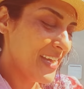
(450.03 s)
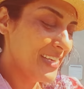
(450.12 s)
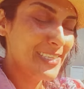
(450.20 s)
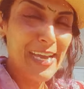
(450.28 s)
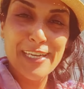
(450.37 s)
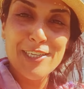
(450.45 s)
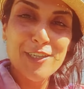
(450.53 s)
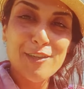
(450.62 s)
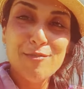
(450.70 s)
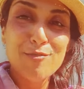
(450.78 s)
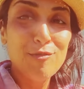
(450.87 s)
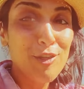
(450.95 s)
It's
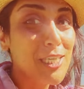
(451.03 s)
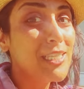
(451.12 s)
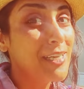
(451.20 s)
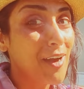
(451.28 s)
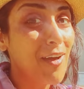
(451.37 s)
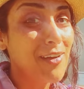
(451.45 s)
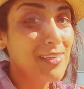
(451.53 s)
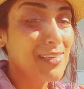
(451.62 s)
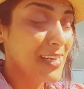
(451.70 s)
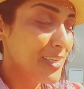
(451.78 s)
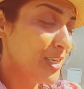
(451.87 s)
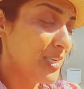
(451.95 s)
actually really hard to
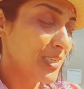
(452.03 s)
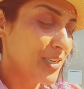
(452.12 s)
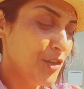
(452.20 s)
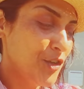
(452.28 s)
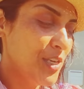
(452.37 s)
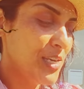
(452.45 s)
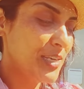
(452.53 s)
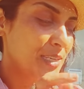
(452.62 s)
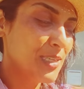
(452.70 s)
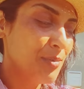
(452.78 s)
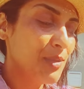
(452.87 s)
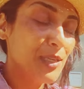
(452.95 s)
digest, because you're taking
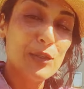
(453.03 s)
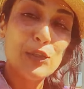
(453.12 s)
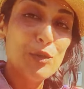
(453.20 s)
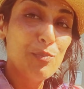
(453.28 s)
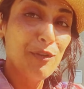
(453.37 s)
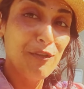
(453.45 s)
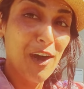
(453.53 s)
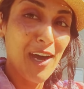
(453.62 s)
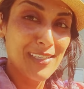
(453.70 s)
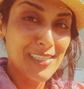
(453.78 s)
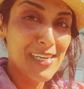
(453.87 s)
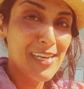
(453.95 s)
something super
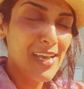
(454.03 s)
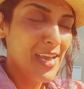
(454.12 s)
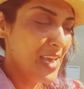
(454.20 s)
vata